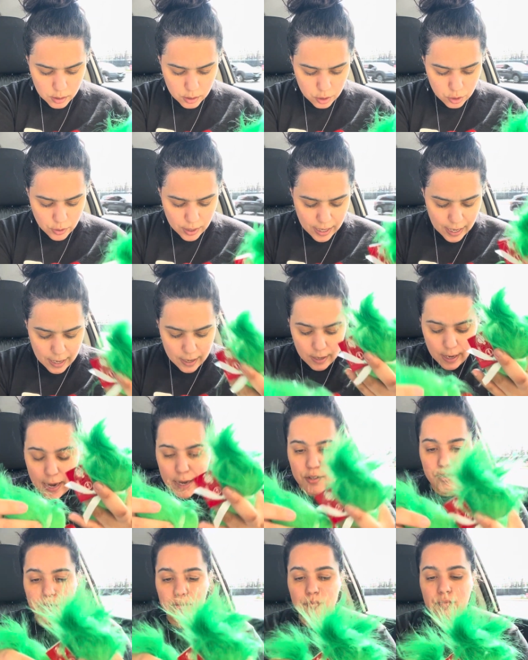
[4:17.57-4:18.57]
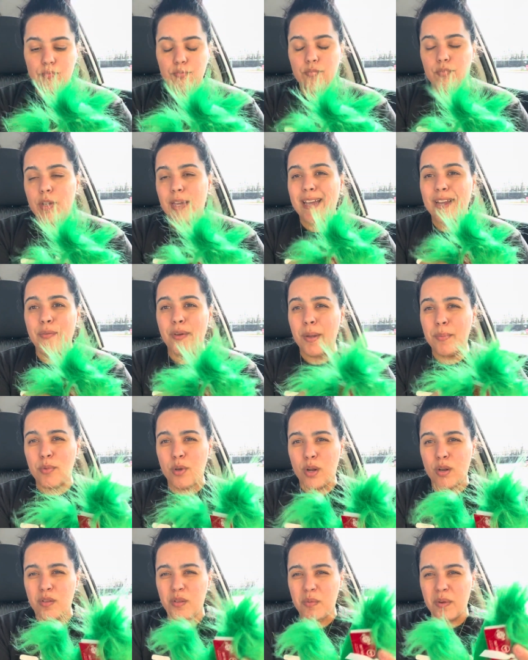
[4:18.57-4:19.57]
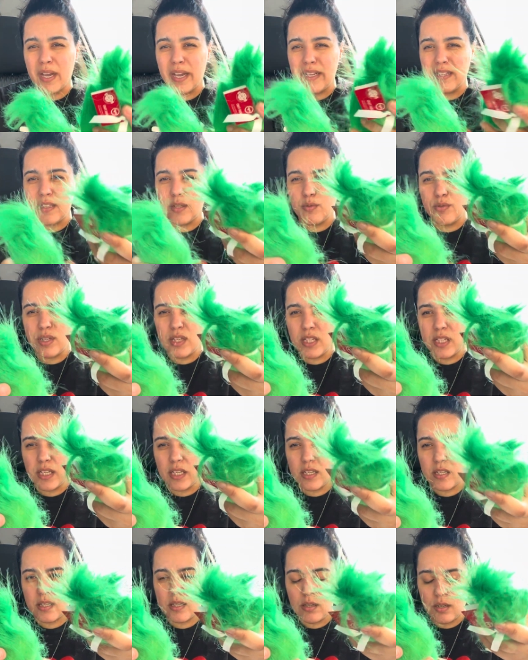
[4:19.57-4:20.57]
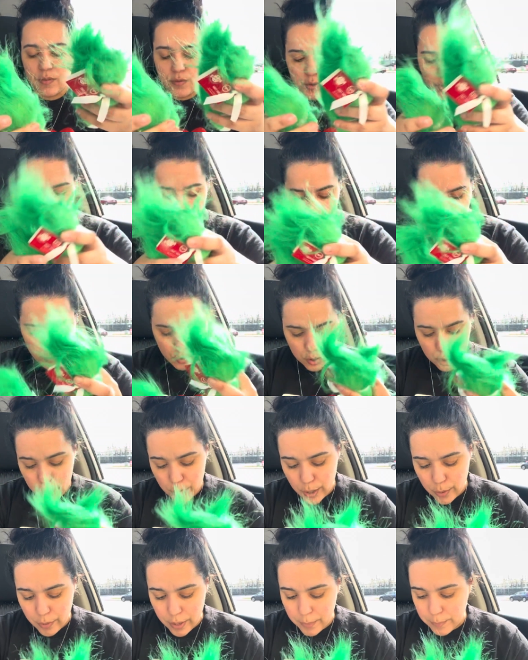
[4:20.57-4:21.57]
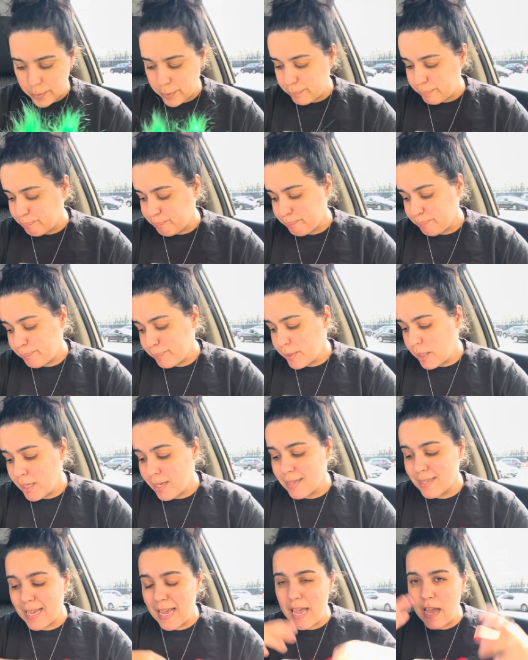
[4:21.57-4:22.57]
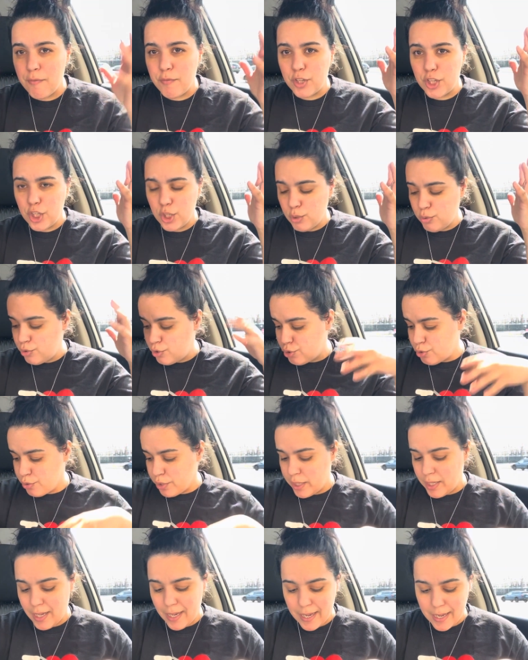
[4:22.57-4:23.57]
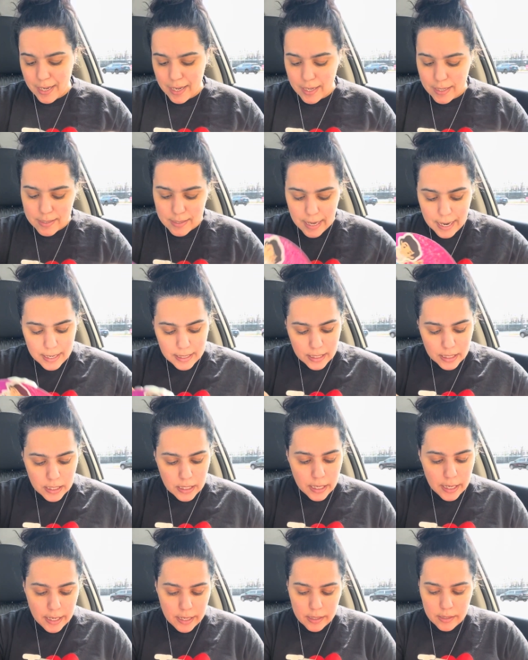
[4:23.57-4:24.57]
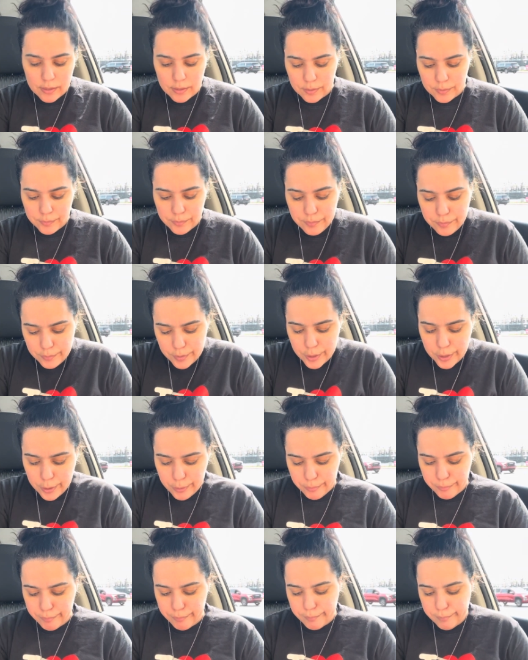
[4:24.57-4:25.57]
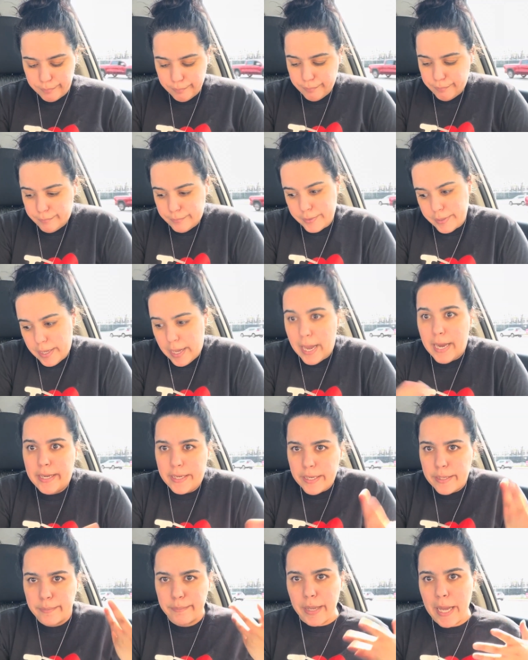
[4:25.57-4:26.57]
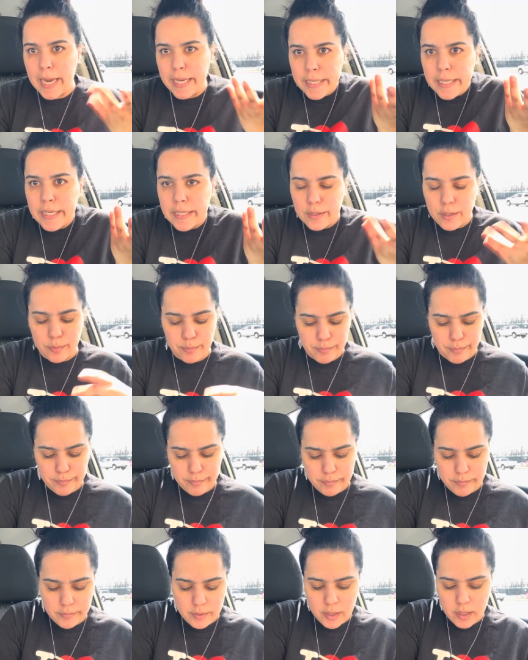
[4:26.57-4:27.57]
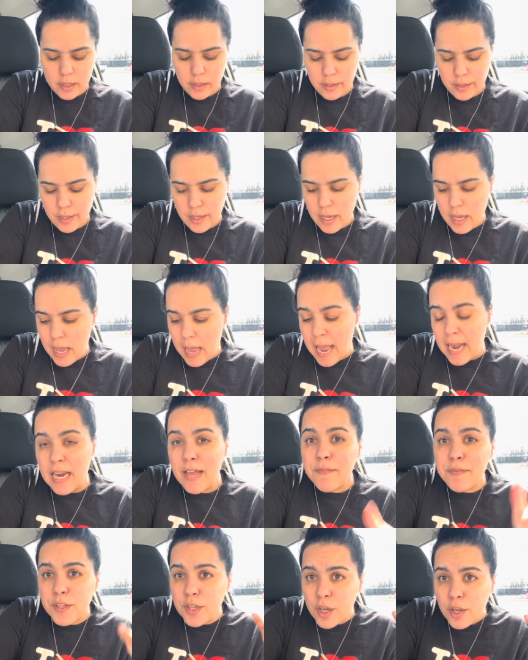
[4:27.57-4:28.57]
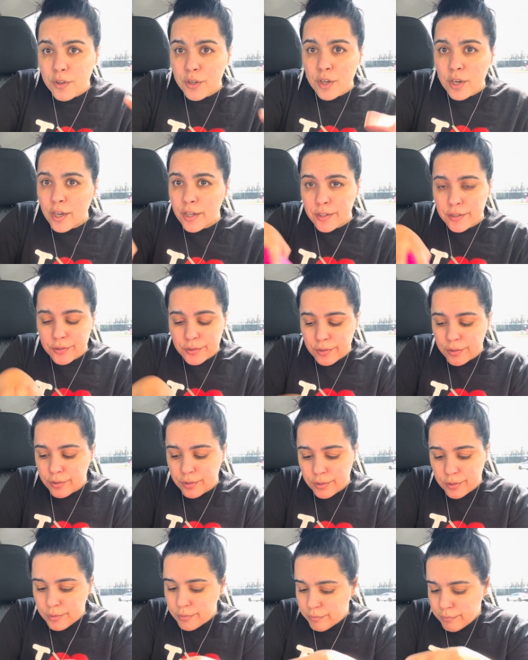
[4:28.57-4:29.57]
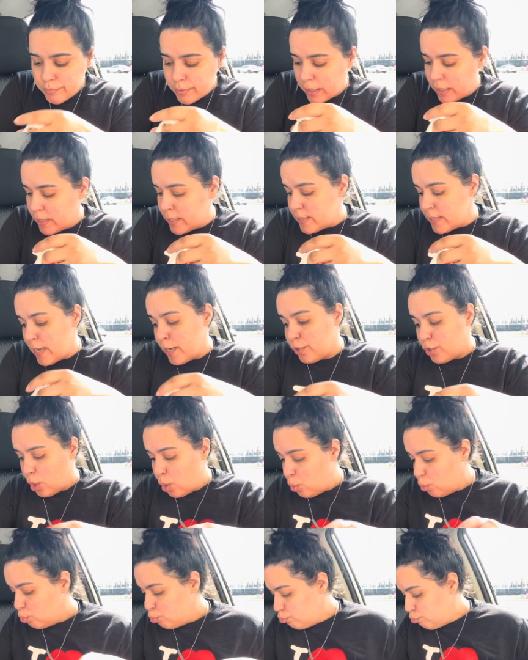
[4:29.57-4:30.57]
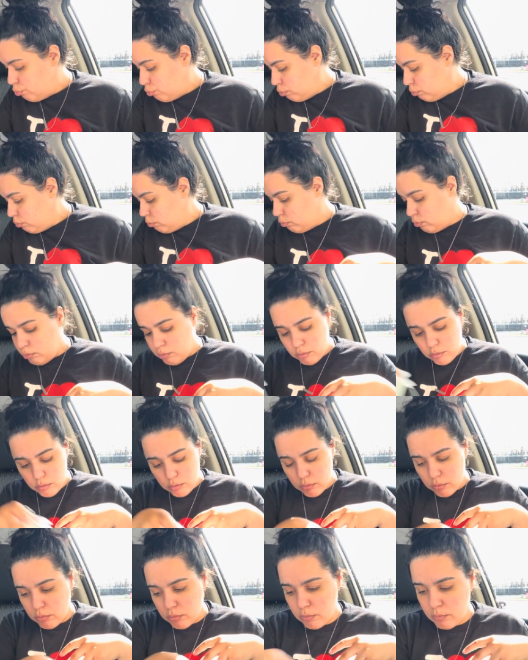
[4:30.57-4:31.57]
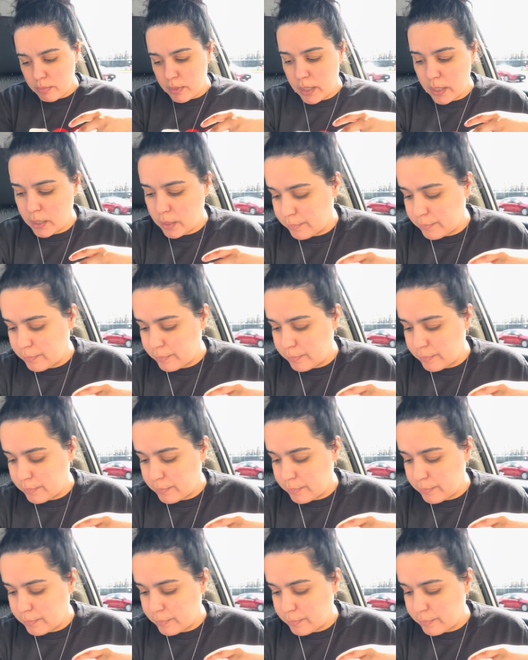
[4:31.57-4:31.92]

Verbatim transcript: So I got, I I grabbed all of them, guys. There was six of the green ones, so I grabbed them. Because I have a huge tree and I need, like, you know, I need them. I need them. I left the other colors. I didn't take those. There.